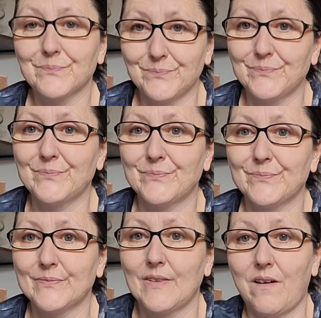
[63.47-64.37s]
I'm
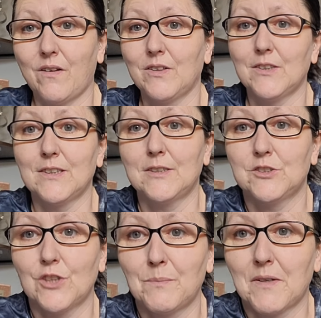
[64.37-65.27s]
gonna go and
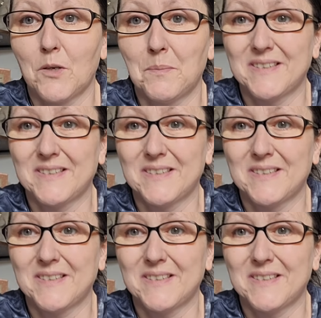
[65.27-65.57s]
enjoy my cup